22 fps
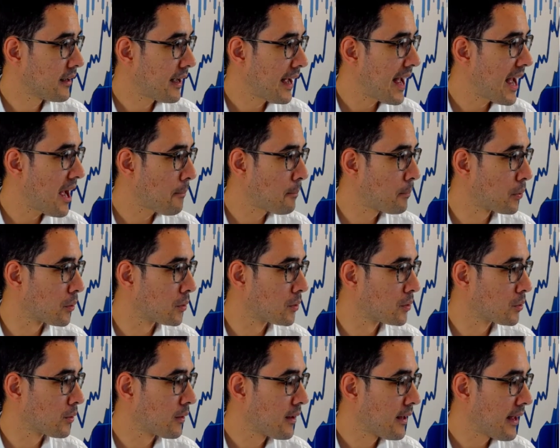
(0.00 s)

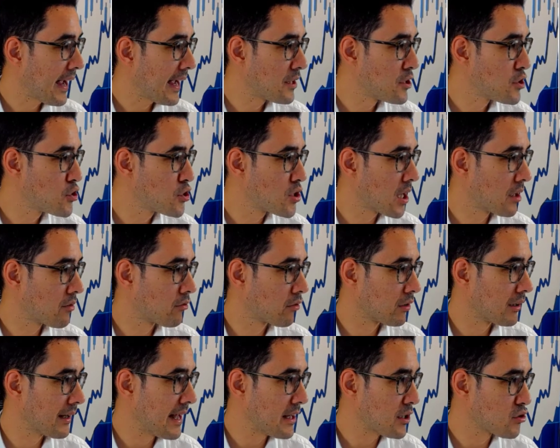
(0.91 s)
Apple and
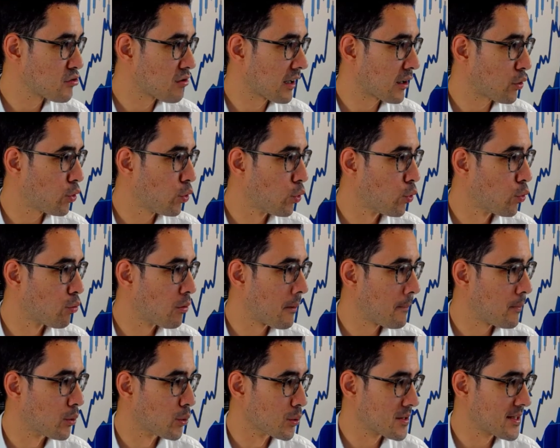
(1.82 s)
General Electric all
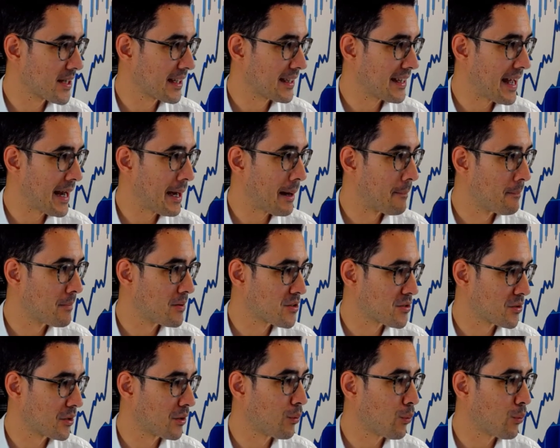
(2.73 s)
reporting their numbers
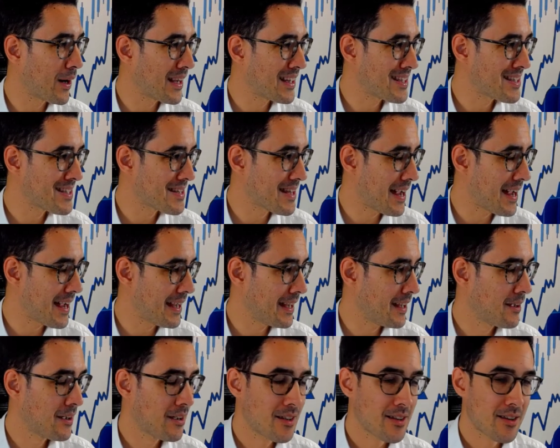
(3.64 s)
on a Wednesday.